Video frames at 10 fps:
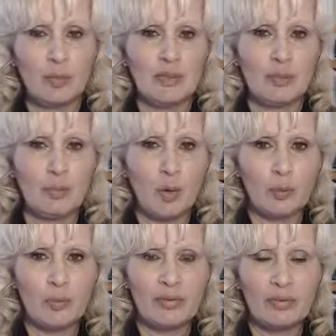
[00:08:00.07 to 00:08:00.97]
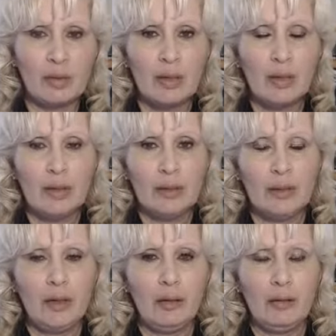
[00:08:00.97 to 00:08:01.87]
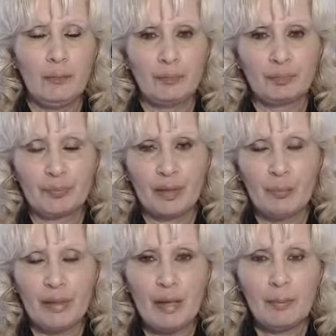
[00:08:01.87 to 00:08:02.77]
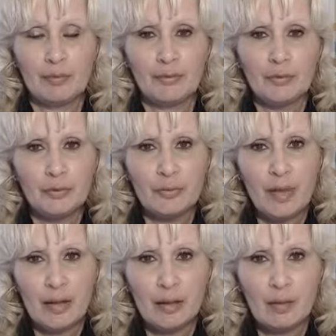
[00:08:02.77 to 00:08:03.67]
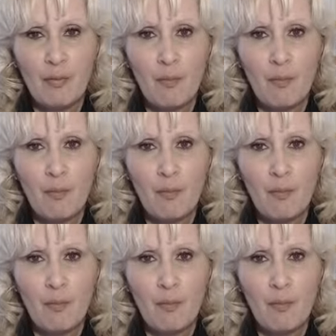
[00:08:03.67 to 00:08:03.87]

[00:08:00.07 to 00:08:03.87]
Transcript: wasn't born with, you know, being able to do that.